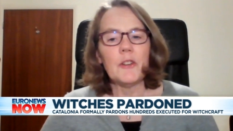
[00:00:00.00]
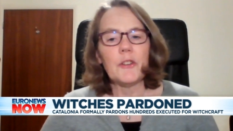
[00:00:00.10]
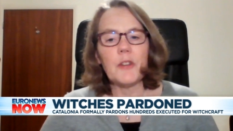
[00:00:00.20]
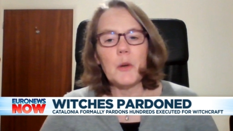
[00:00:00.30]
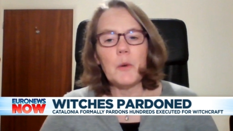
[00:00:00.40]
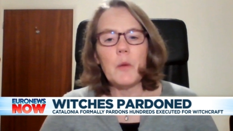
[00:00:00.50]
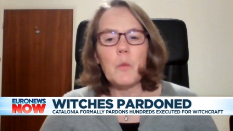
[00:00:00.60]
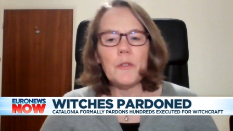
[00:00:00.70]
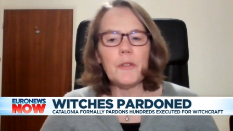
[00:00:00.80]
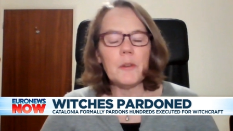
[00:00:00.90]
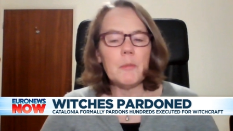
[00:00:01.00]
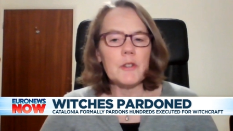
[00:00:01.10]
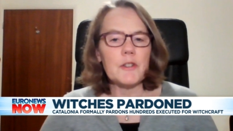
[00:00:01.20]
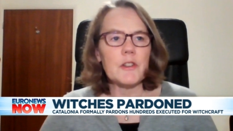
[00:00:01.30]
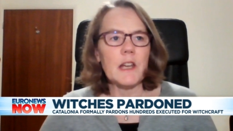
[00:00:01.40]
so it wasn't so
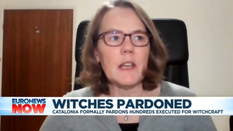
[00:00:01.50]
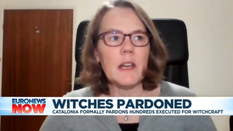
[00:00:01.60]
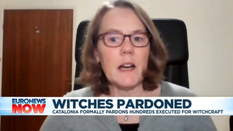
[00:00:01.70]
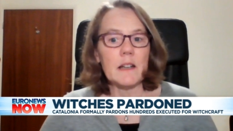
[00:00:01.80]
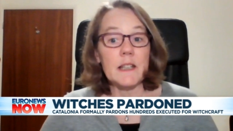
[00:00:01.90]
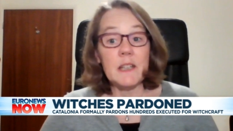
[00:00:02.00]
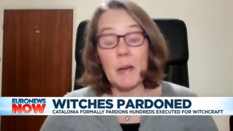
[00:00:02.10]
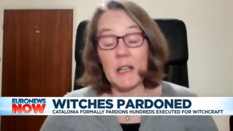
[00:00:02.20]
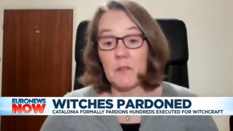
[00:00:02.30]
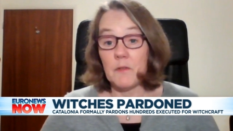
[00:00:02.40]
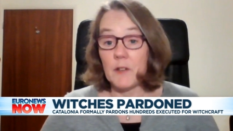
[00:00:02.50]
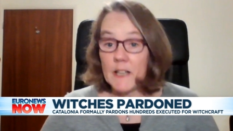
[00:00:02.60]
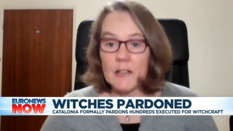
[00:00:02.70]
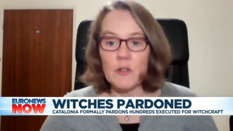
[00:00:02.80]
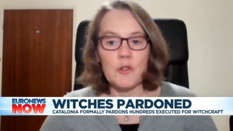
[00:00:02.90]
much that they had independent
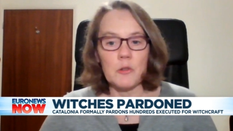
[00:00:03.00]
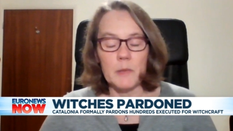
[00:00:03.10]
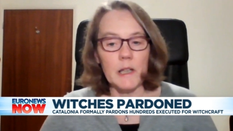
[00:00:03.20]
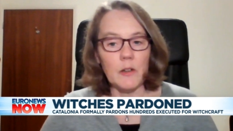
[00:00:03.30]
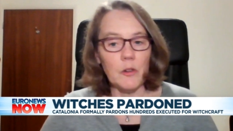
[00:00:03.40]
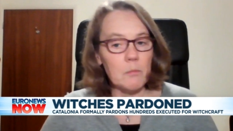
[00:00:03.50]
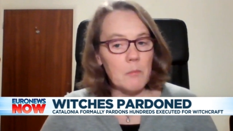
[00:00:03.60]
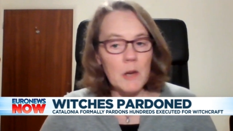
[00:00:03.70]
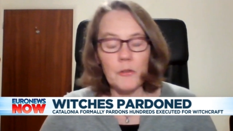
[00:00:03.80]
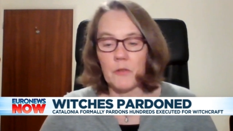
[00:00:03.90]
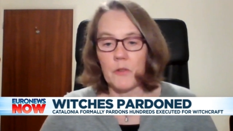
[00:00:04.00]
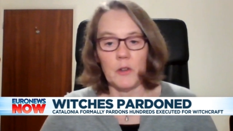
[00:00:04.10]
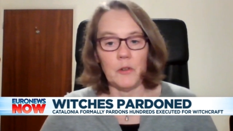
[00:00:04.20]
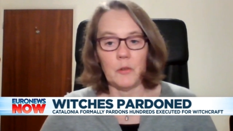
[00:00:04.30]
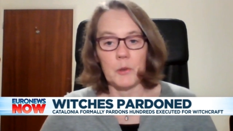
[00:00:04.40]
financial means. Most of
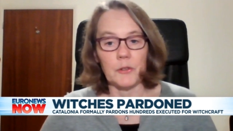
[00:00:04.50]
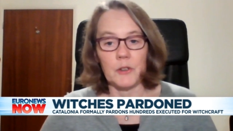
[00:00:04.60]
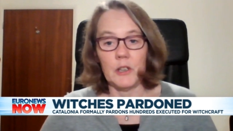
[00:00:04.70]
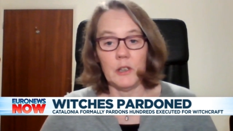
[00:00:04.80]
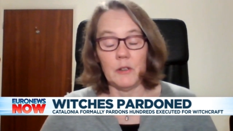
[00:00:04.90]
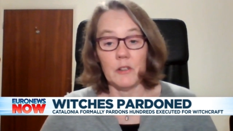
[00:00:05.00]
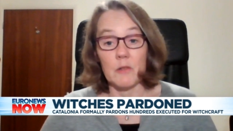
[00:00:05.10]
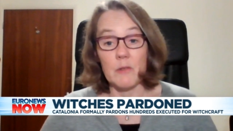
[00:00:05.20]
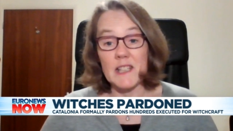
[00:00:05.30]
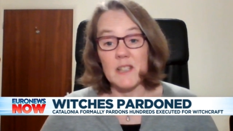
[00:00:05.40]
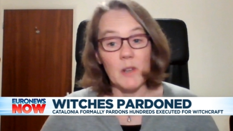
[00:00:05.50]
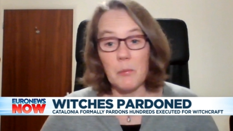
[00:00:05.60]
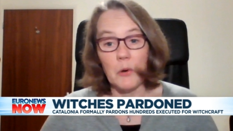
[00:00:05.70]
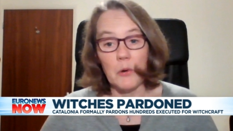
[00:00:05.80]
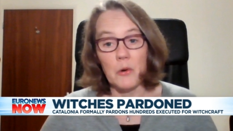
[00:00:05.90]
those prosecuted are relatively
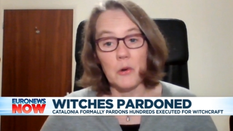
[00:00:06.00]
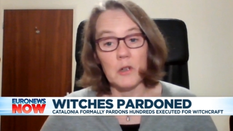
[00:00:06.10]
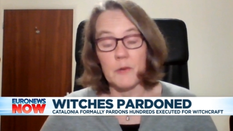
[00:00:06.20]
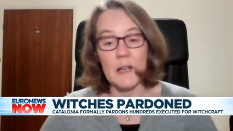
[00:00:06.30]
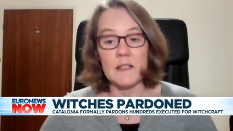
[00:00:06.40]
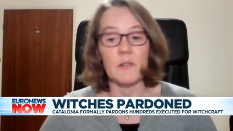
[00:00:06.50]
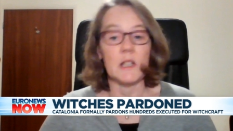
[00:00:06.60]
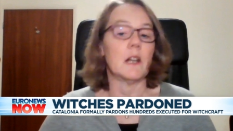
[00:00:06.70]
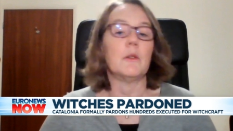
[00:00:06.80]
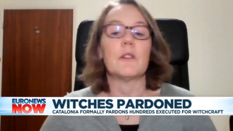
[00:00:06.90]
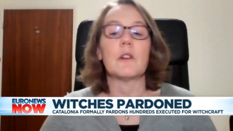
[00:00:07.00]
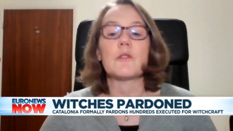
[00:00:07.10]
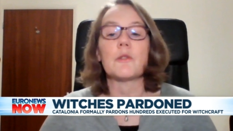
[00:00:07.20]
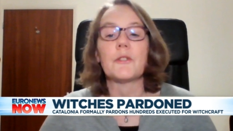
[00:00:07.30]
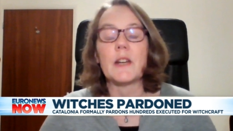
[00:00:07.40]
poor, of relatively low
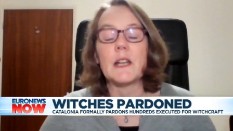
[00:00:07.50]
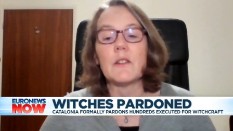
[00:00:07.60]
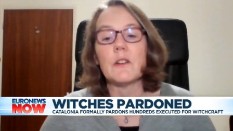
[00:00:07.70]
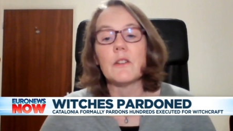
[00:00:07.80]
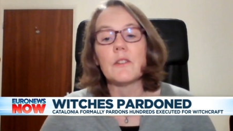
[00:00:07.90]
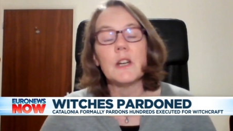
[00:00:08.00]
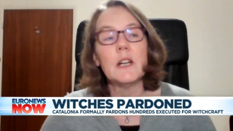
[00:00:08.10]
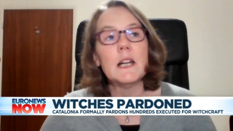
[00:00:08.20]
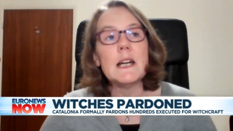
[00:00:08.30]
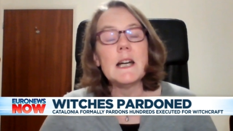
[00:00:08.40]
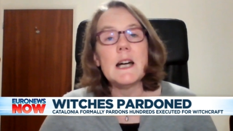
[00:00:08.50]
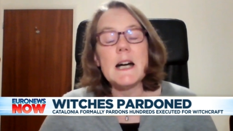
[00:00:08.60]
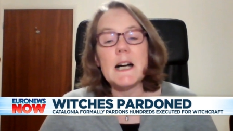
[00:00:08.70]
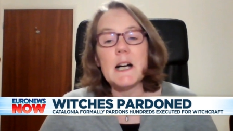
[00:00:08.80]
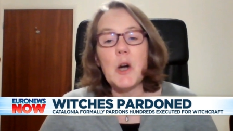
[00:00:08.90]
social status.
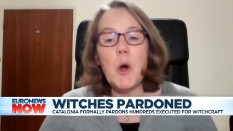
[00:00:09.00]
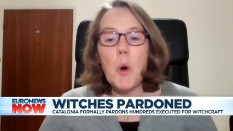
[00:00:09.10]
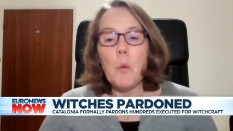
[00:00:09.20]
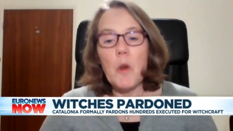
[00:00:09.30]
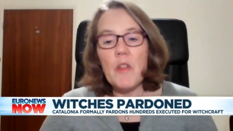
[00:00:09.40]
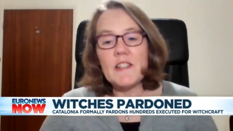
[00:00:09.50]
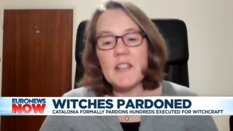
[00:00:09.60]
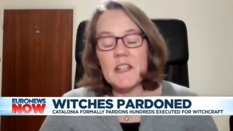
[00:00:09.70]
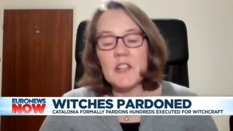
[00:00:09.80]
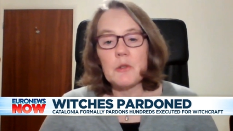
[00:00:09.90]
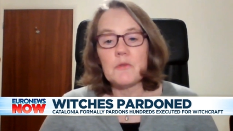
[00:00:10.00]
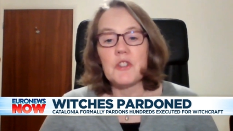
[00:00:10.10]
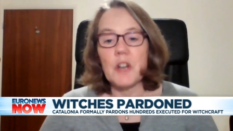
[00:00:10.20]
Uh, what they tended to have